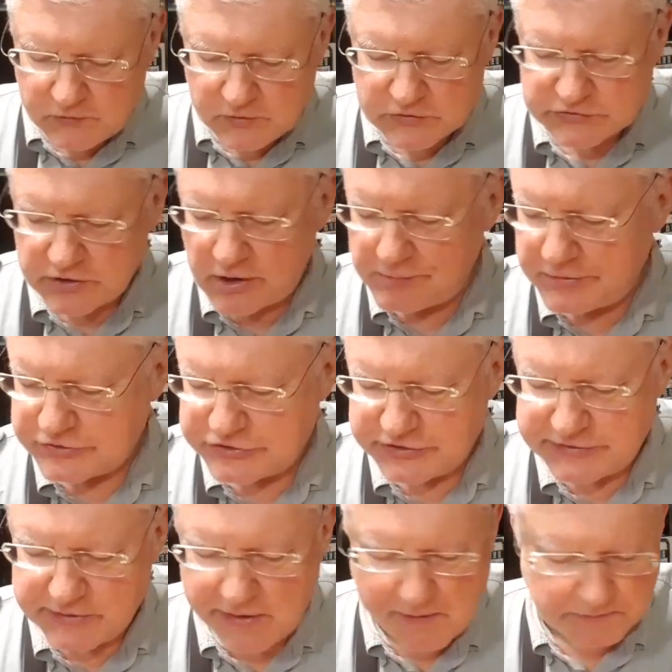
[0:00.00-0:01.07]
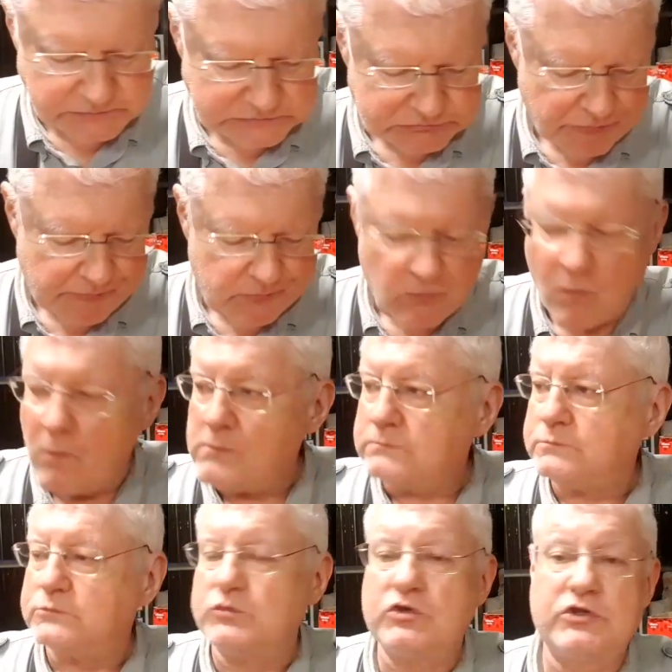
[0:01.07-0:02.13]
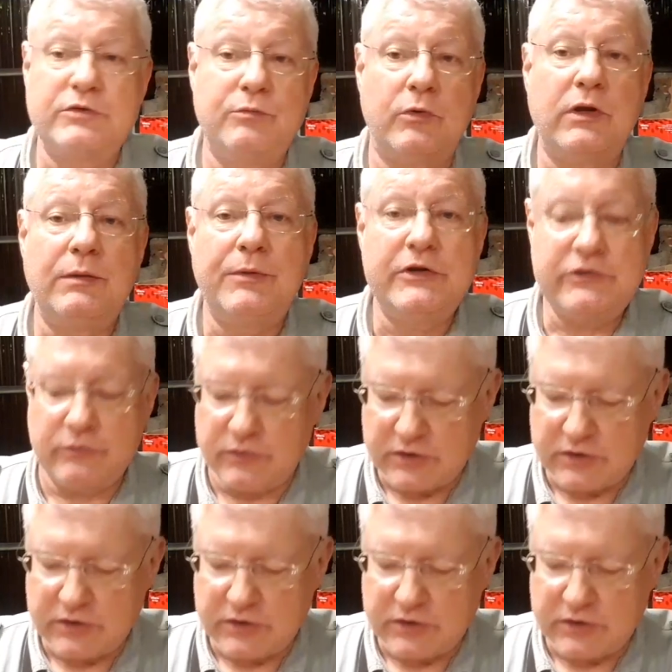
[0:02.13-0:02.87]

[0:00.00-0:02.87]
Sorry, but she's really busy with the